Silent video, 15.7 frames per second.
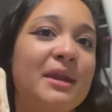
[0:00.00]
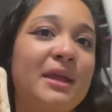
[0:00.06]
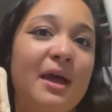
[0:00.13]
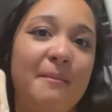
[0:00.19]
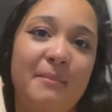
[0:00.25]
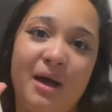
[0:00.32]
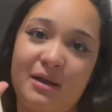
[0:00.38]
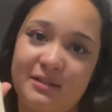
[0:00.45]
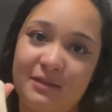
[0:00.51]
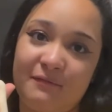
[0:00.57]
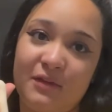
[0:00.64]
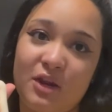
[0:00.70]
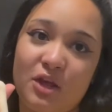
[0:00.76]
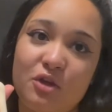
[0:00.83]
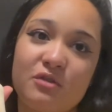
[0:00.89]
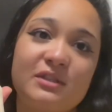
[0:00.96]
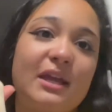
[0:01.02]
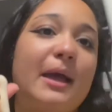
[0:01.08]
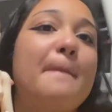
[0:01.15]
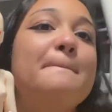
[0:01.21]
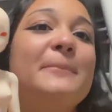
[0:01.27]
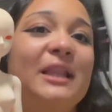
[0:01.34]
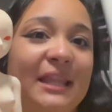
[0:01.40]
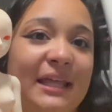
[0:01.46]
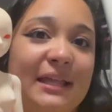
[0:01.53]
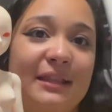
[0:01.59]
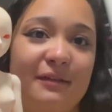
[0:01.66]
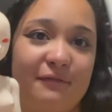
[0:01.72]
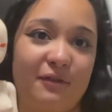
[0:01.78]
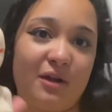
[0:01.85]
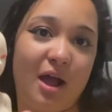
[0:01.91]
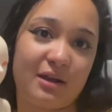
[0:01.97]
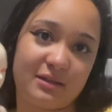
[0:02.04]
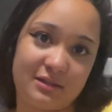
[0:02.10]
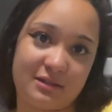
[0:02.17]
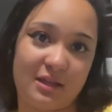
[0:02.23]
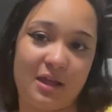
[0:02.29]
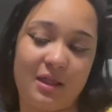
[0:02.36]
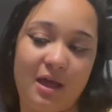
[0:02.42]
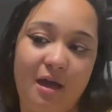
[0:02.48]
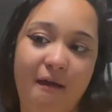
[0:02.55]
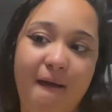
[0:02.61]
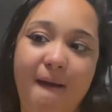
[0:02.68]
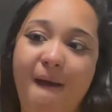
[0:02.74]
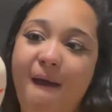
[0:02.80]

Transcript: unboxing videos and completely forgot to say that.